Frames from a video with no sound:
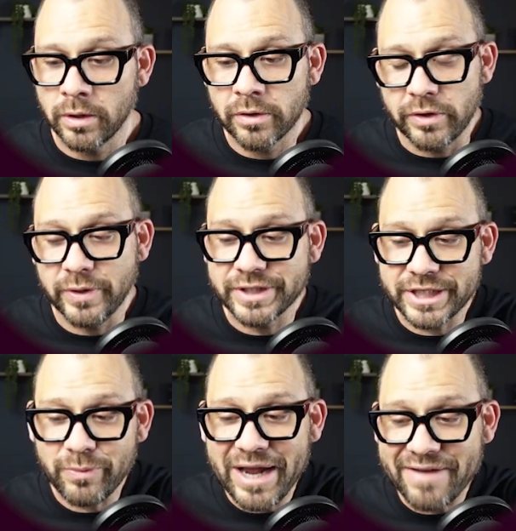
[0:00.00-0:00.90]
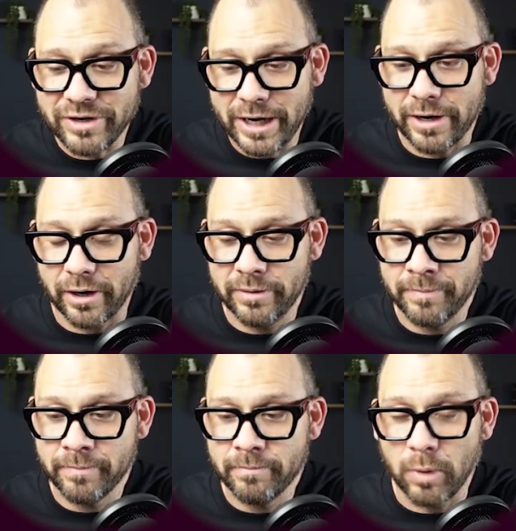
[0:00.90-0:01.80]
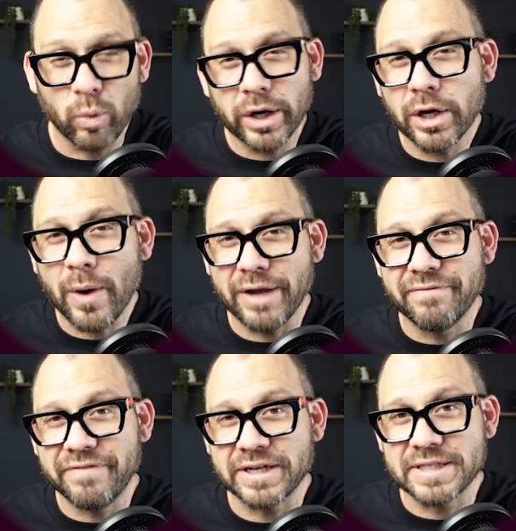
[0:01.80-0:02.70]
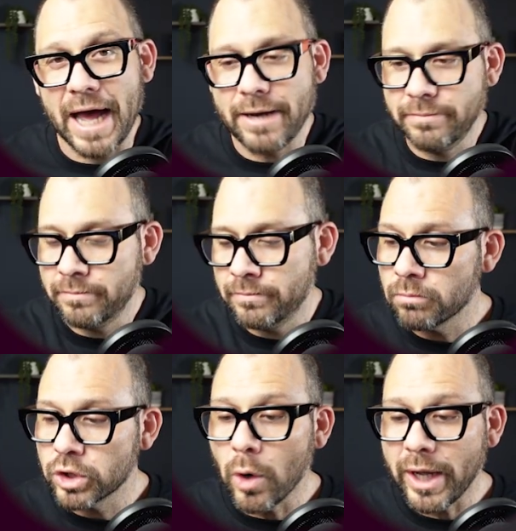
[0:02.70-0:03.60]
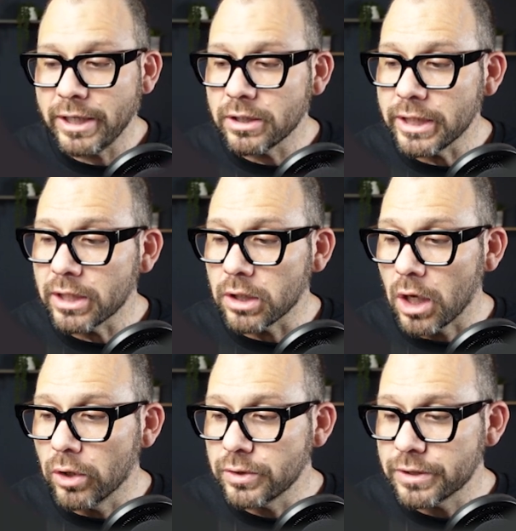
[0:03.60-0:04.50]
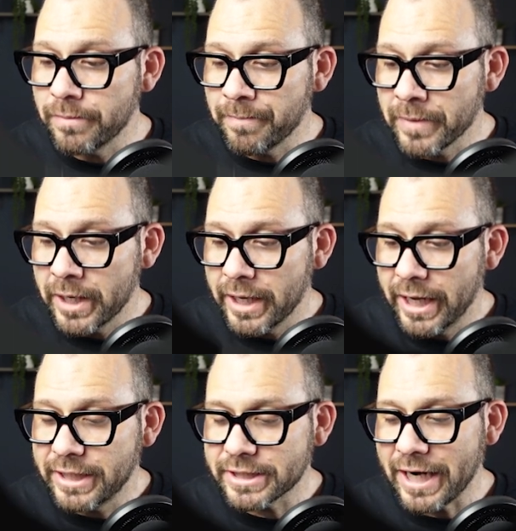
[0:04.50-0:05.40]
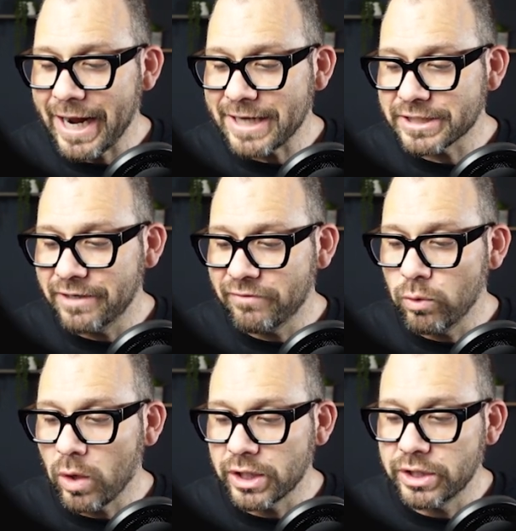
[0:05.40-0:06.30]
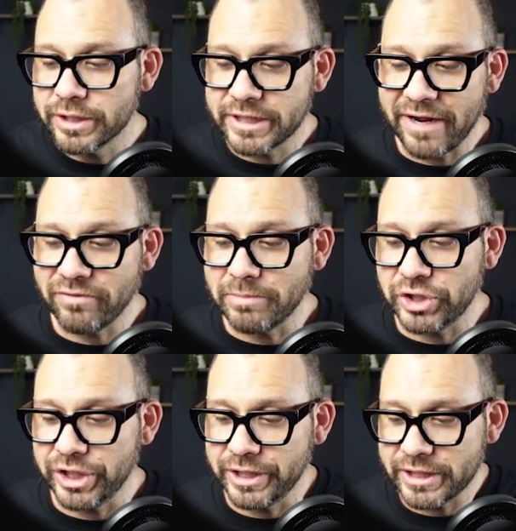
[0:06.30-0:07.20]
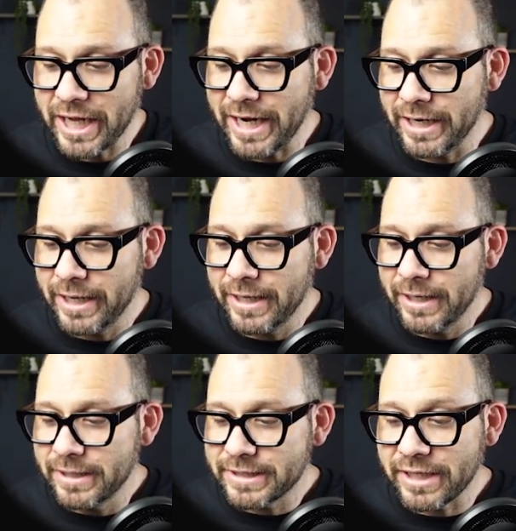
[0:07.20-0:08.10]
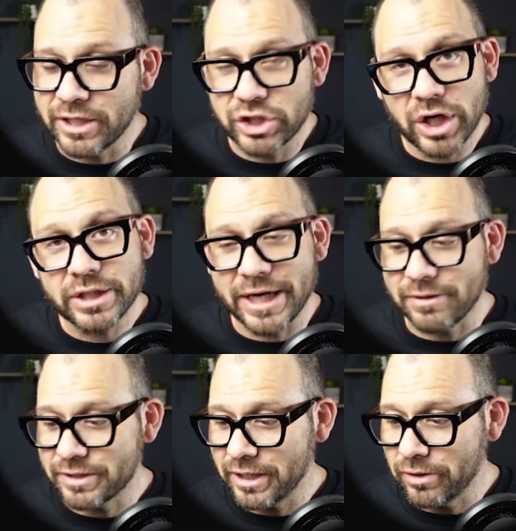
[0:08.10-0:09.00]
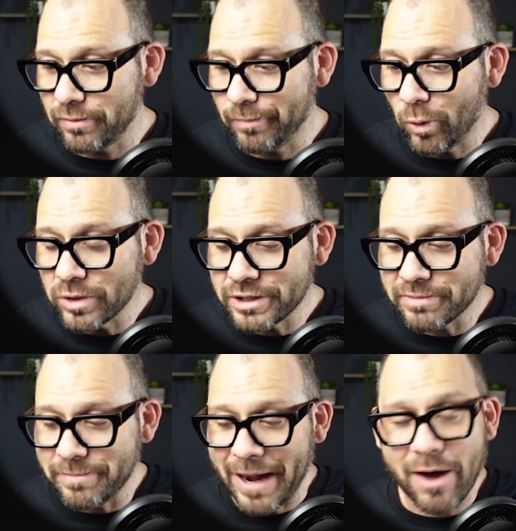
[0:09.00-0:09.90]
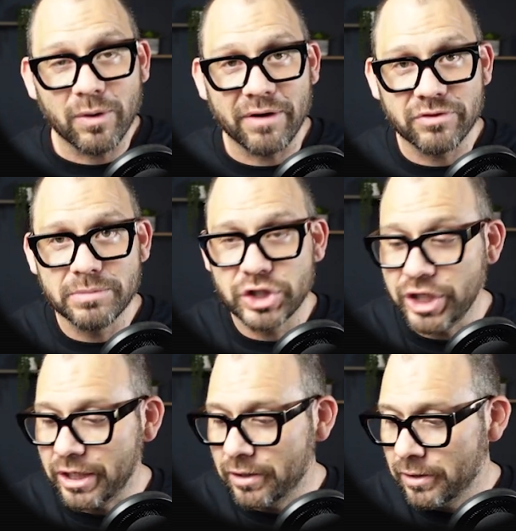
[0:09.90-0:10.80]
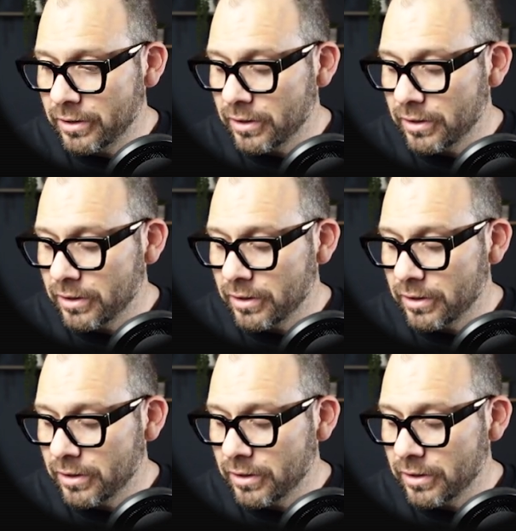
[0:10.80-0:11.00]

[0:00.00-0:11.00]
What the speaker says: So you can see we have an error, but we're going to go ahead and fix that. Go ahead and click Close, and it's going to ask you if you want to save the machine state, send the shutdown signal, or simply power off the machine.